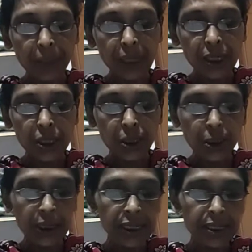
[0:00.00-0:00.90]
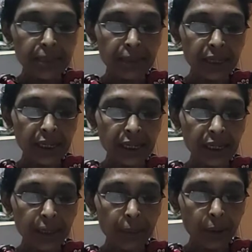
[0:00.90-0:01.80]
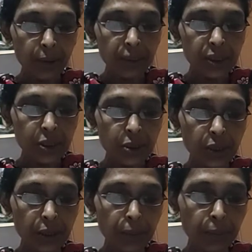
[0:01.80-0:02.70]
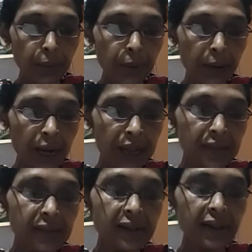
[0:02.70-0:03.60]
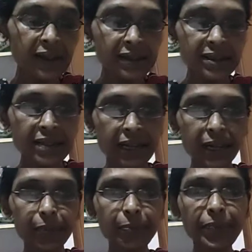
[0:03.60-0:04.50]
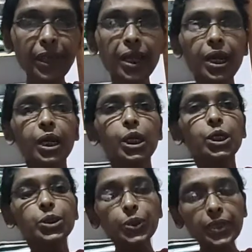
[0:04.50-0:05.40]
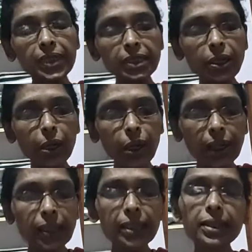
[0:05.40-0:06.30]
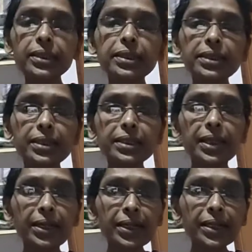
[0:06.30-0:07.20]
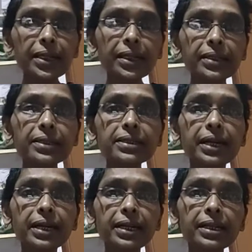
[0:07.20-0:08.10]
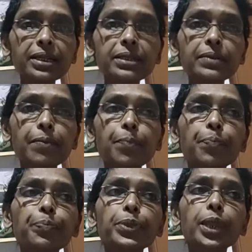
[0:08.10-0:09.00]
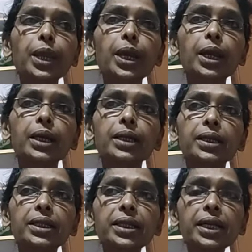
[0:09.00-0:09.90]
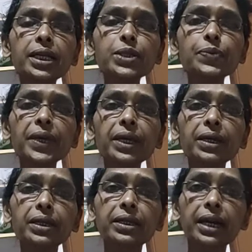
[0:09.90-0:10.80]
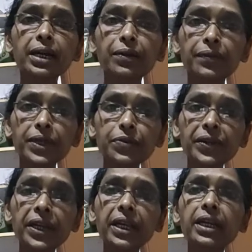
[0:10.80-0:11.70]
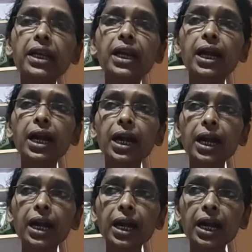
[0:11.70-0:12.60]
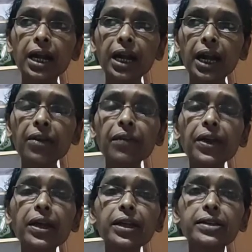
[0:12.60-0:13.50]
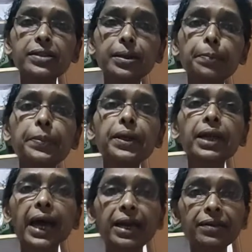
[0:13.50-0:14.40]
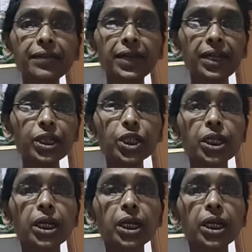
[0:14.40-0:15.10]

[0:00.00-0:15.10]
students immediately promise to improvise the next time. So these are all the general things, that is, the things which we can convey in a simple language